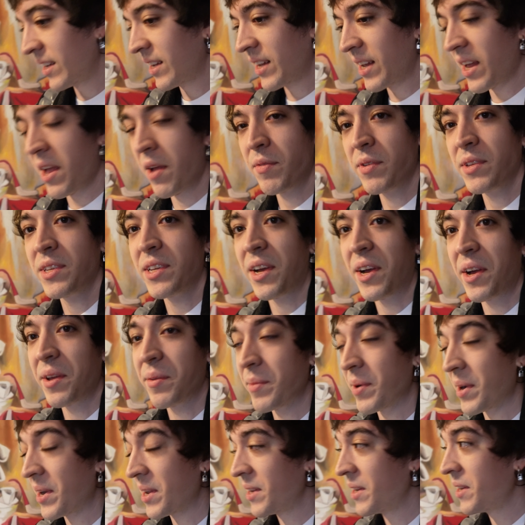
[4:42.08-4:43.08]
Every
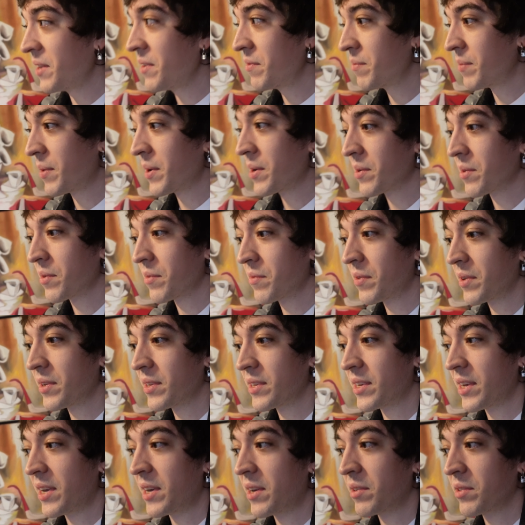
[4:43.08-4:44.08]
time I leave my
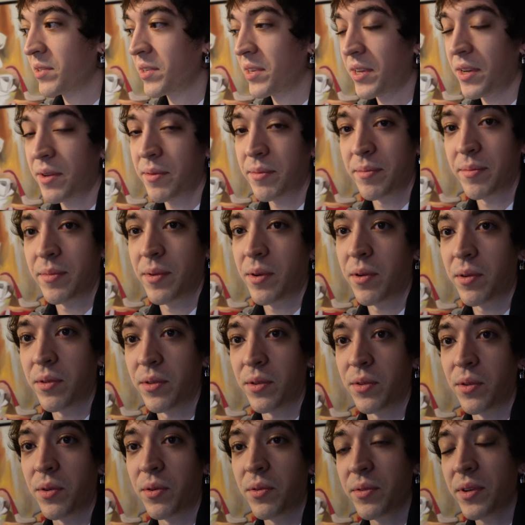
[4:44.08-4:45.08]
girlfriend's house and I'm
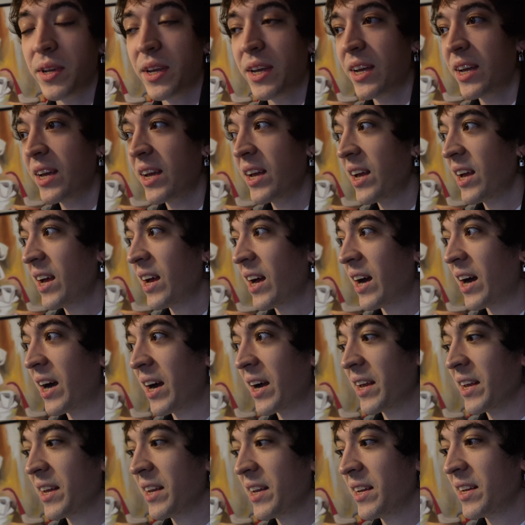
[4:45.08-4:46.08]
all alone,
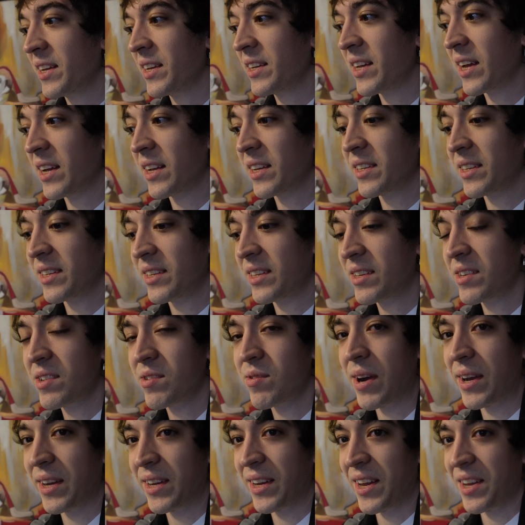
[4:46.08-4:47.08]
I get
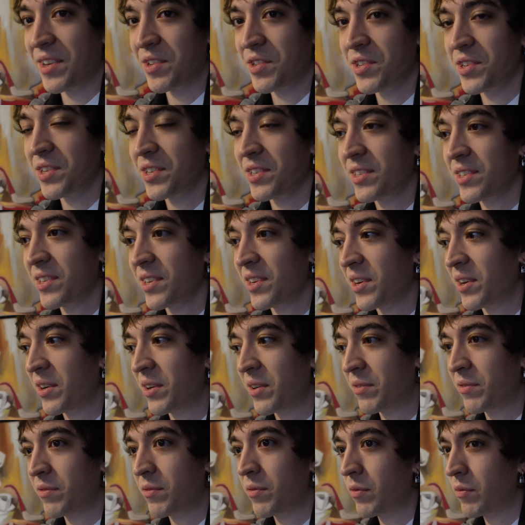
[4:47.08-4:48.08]
quite anxious
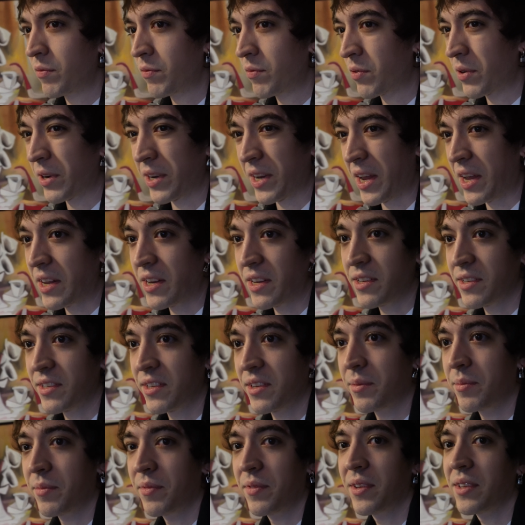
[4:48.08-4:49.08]
of forgetting
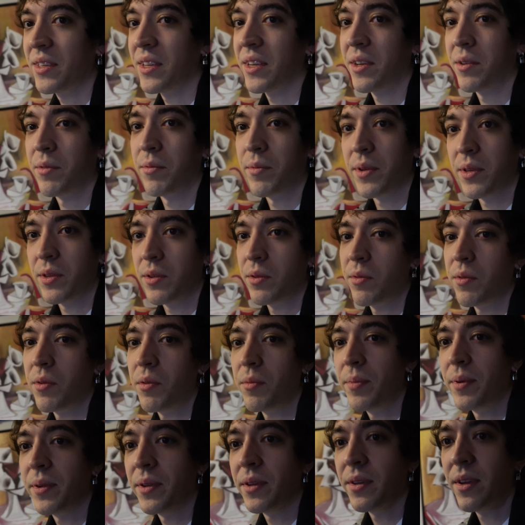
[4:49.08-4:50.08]
something, like a window
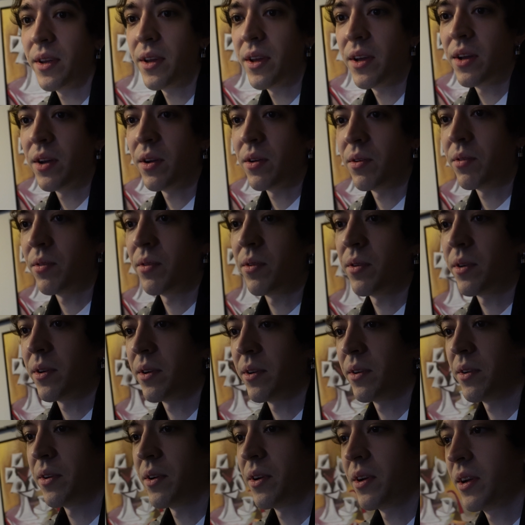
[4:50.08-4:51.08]
open
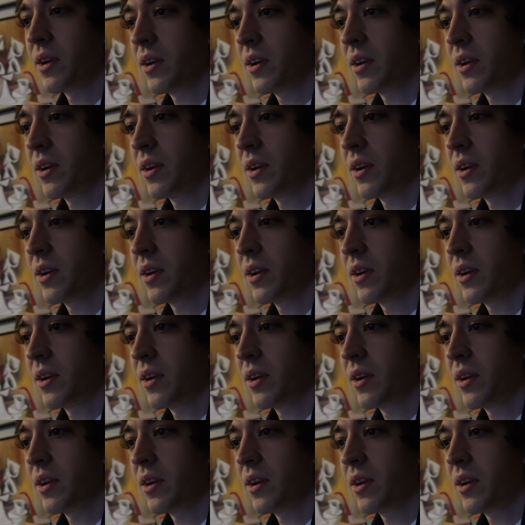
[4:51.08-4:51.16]
or